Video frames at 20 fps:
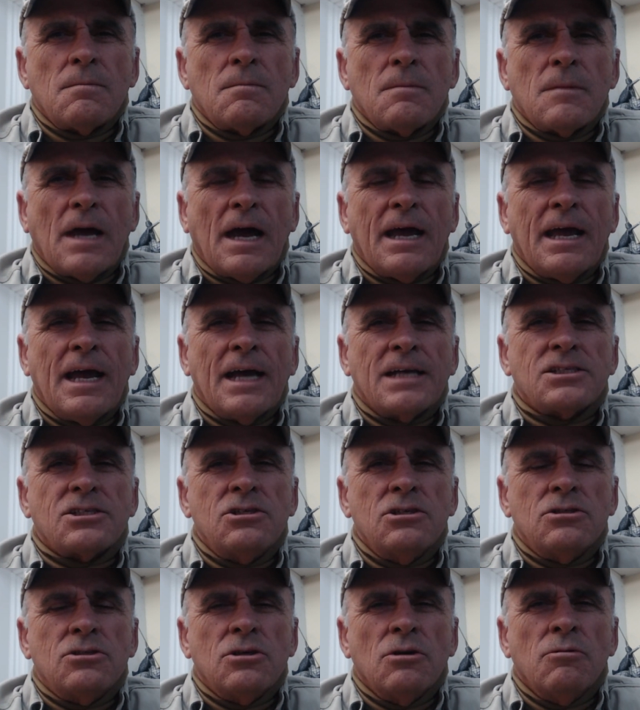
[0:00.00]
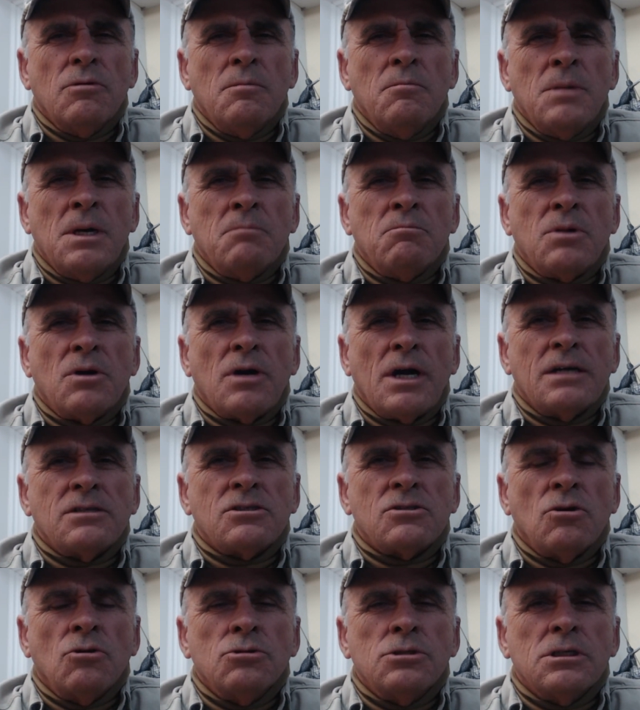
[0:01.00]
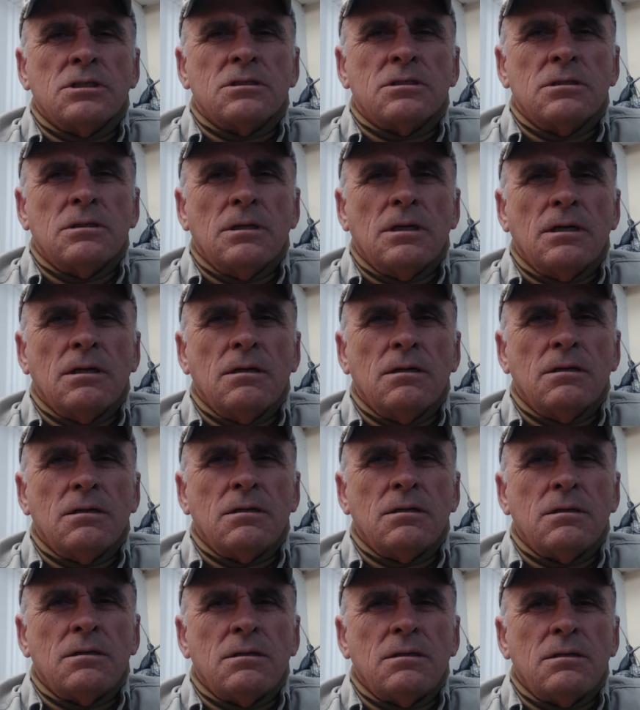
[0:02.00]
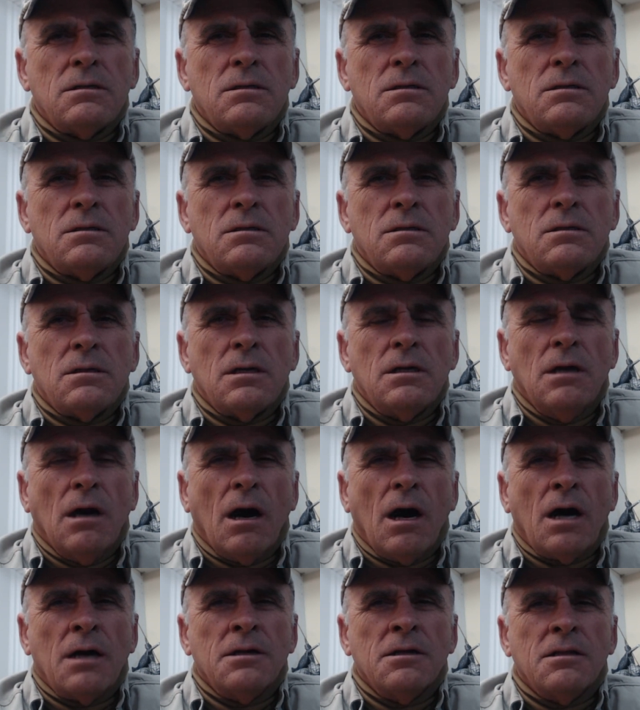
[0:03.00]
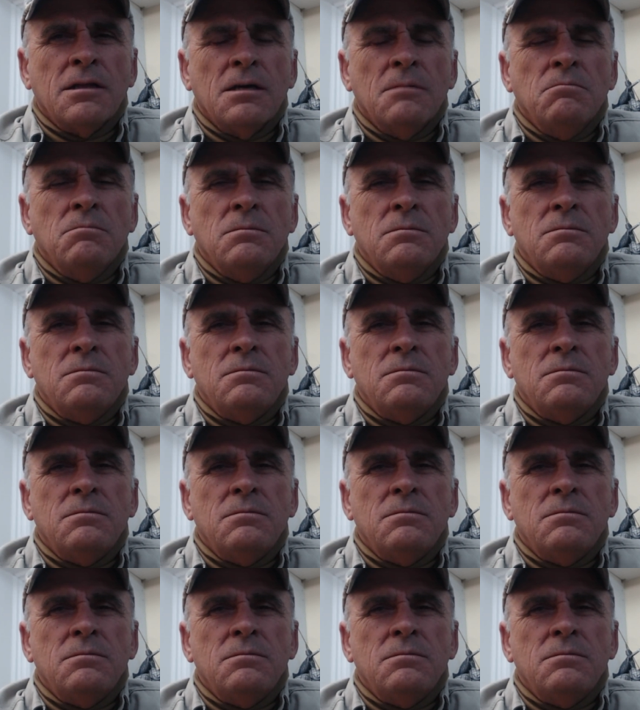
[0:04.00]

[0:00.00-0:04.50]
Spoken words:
I ask you to remember our soldiers today and honor them.